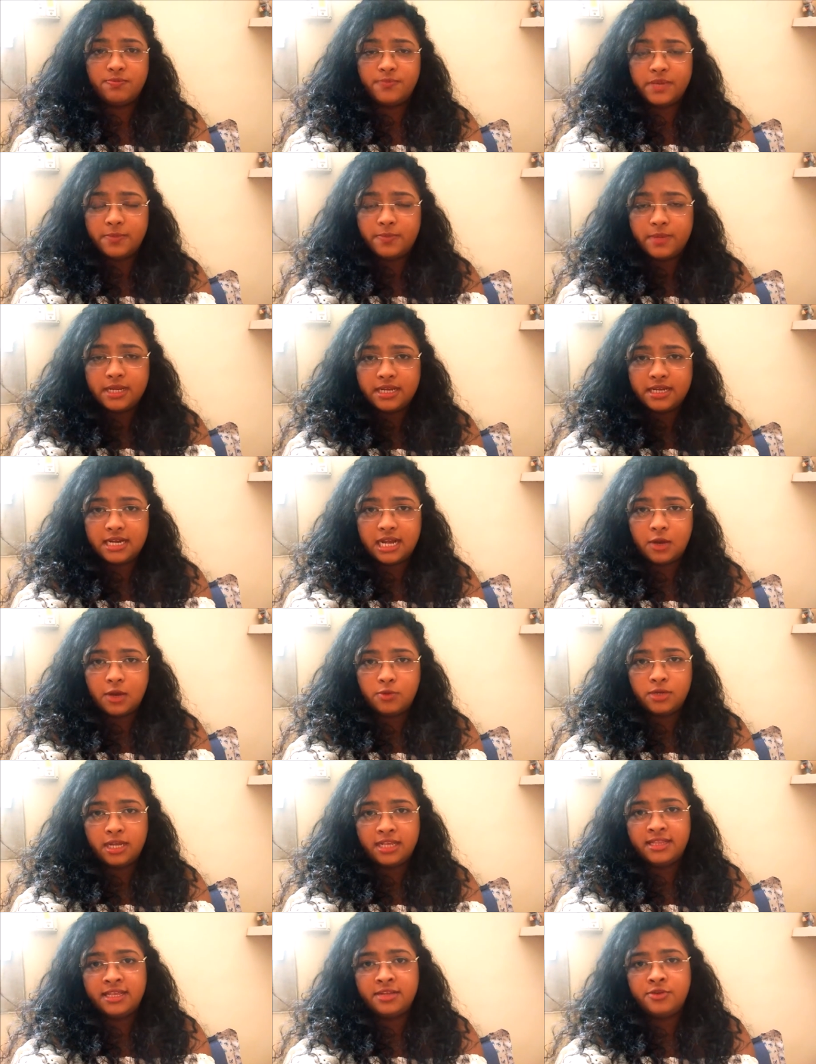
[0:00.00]
were people
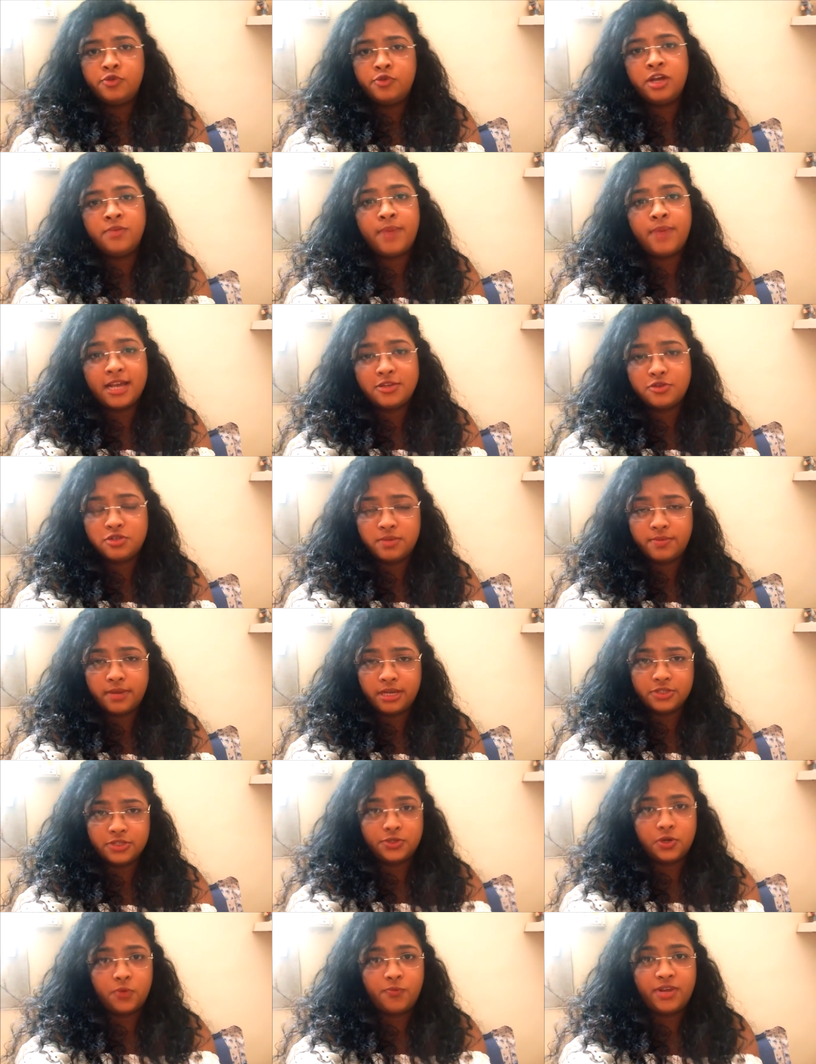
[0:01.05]
around, and then run back to the
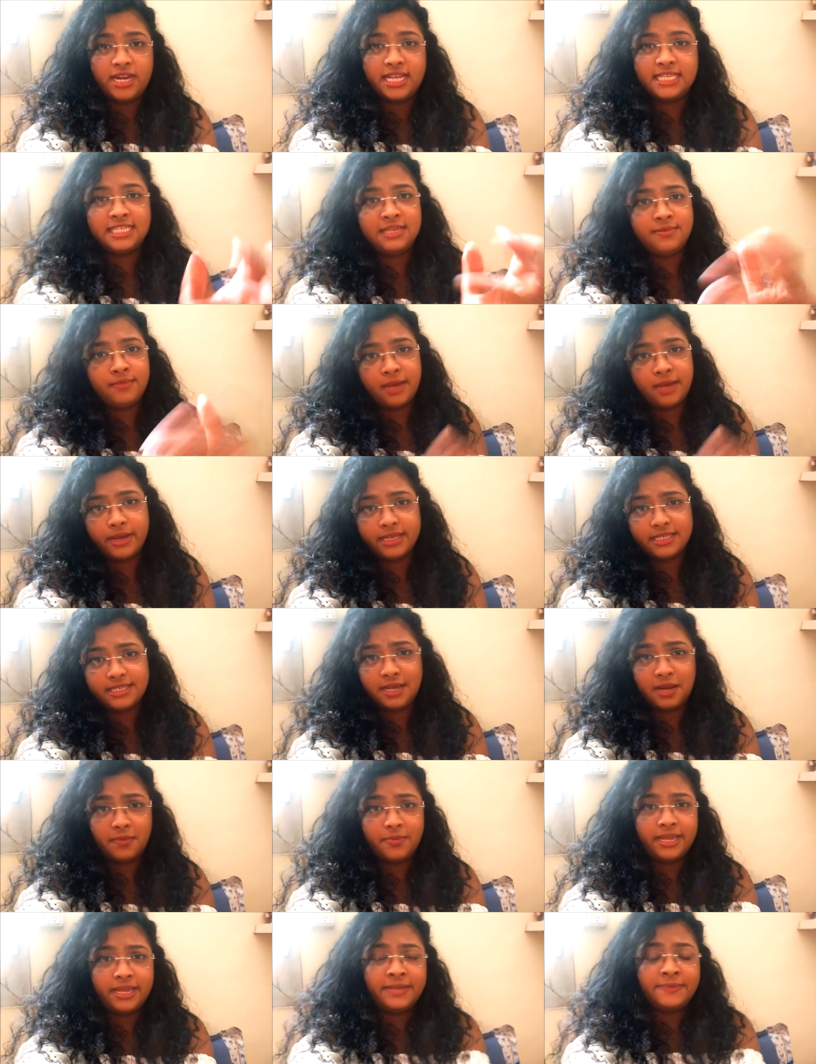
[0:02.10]
bus stop when I see my bus
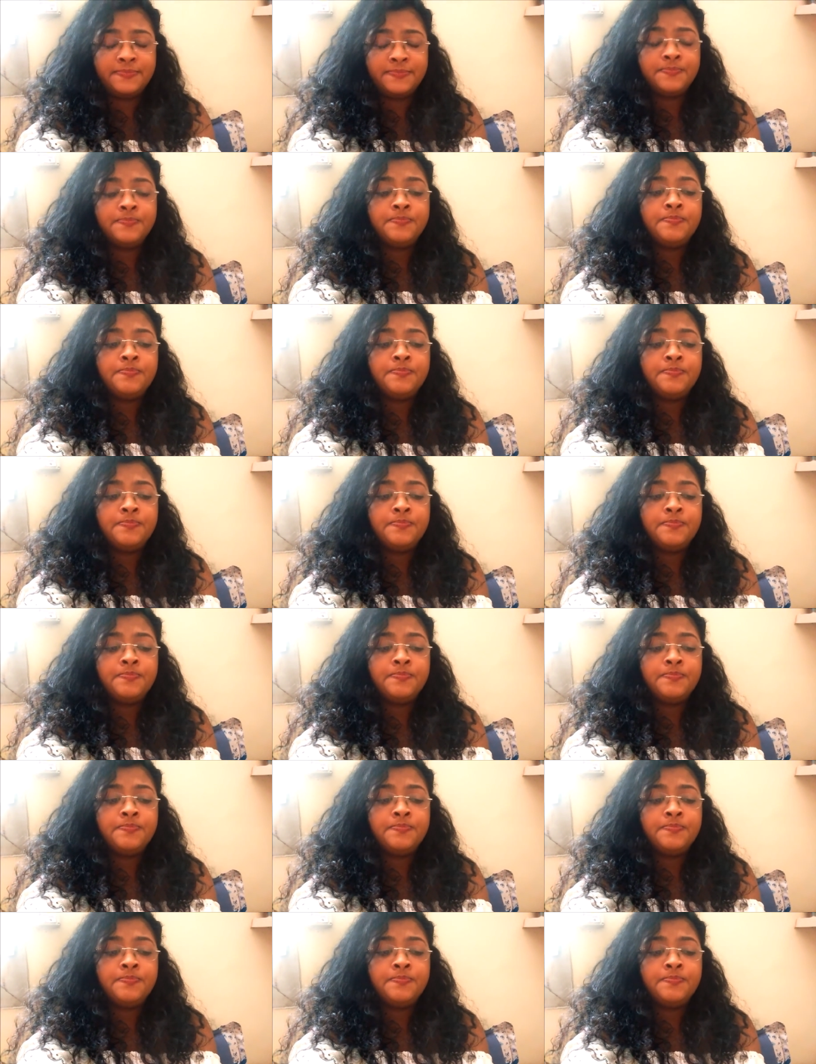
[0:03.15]
coming.